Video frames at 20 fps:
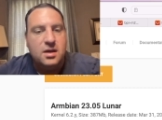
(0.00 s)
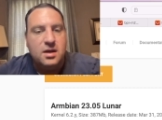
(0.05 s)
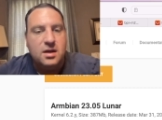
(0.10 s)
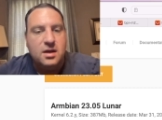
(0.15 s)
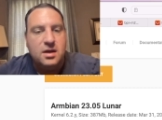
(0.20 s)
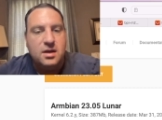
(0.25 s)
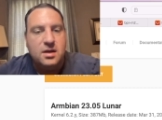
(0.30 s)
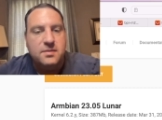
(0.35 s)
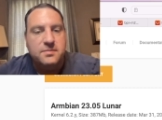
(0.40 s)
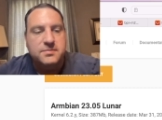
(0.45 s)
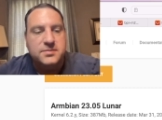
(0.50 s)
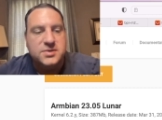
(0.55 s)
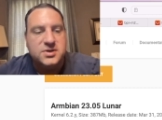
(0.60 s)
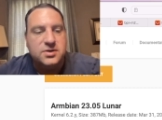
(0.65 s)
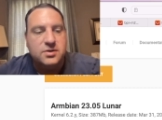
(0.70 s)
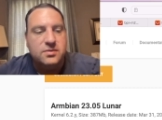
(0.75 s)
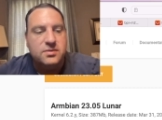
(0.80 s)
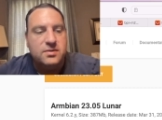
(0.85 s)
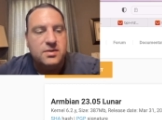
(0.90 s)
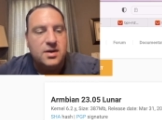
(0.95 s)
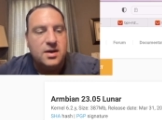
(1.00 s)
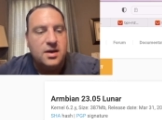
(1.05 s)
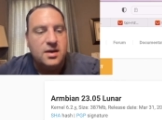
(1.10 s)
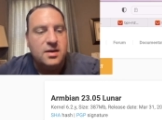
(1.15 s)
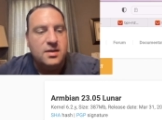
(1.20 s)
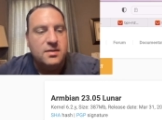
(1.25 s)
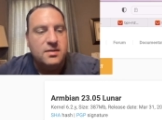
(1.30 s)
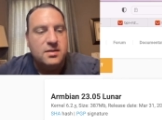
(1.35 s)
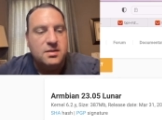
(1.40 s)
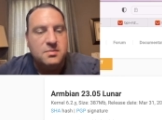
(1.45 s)
Um, so
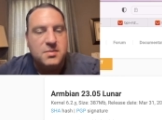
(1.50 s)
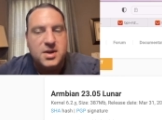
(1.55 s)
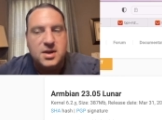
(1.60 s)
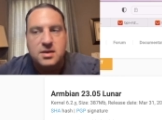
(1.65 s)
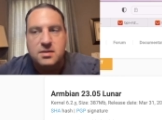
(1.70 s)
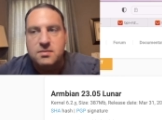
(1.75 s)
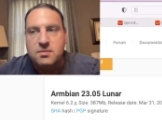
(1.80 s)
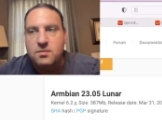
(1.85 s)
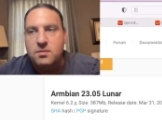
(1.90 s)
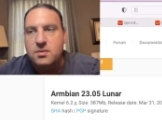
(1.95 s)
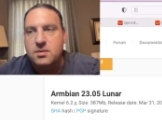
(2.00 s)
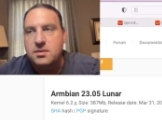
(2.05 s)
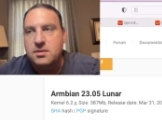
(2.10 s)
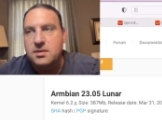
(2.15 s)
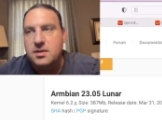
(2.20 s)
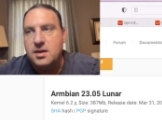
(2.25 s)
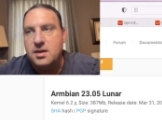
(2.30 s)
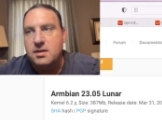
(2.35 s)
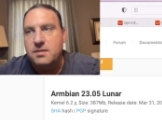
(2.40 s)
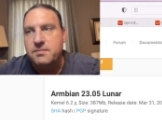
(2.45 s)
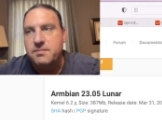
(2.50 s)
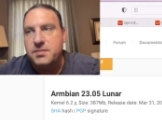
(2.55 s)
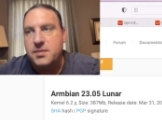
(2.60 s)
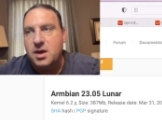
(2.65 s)
uh, in a minute, we'll uh,